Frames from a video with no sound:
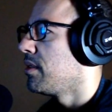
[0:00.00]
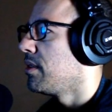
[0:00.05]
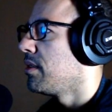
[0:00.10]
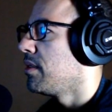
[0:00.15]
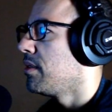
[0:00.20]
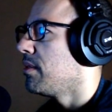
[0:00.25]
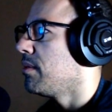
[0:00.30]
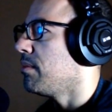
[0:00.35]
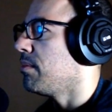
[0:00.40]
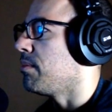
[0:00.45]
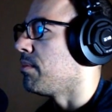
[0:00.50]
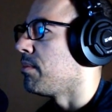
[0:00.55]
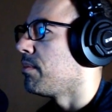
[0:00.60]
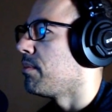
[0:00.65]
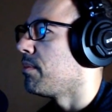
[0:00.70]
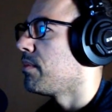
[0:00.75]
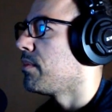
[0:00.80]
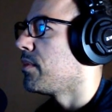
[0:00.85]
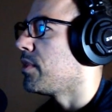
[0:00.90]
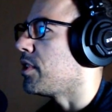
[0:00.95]

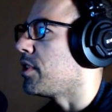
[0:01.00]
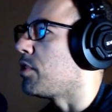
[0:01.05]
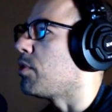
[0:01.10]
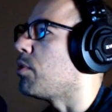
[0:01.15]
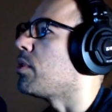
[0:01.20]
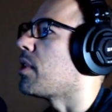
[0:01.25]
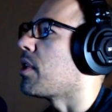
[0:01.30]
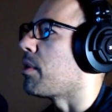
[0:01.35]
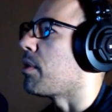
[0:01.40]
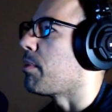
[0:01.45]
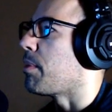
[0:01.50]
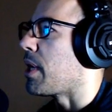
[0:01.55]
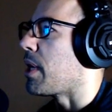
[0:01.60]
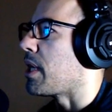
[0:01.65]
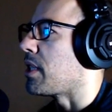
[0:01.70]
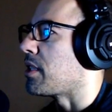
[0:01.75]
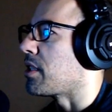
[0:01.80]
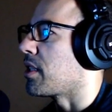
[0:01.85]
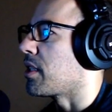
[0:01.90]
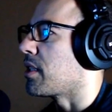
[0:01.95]
Just do another magic
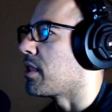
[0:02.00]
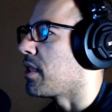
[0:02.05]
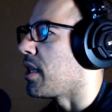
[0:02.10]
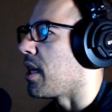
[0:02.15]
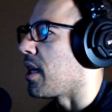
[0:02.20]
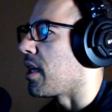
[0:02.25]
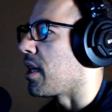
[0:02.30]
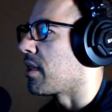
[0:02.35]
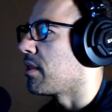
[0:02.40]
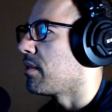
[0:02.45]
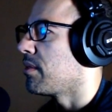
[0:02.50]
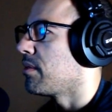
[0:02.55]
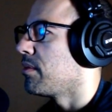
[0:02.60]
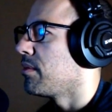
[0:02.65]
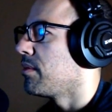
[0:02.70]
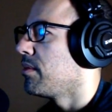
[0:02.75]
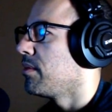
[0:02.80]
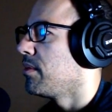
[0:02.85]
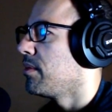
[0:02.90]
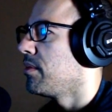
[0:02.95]
attack.
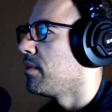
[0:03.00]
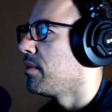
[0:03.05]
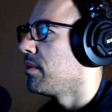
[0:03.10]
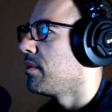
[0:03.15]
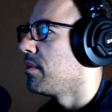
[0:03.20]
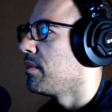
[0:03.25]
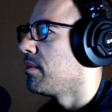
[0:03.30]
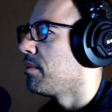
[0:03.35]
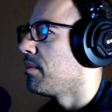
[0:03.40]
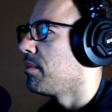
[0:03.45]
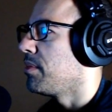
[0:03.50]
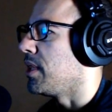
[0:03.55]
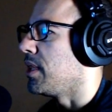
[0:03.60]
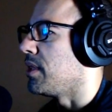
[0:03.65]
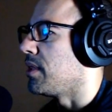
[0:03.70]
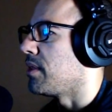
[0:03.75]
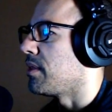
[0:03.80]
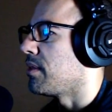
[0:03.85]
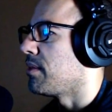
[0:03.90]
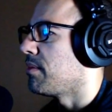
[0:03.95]

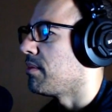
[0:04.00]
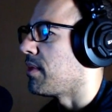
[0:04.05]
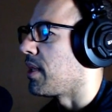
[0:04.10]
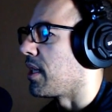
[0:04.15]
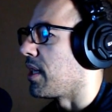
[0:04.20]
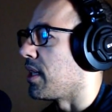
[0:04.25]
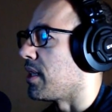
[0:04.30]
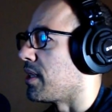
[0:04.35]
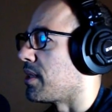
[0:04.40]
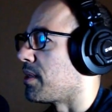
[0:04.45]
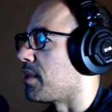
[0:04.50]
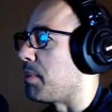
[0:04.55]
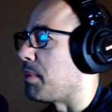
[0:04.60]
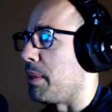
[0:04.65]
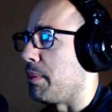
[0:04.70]
Please, I guess, maybe.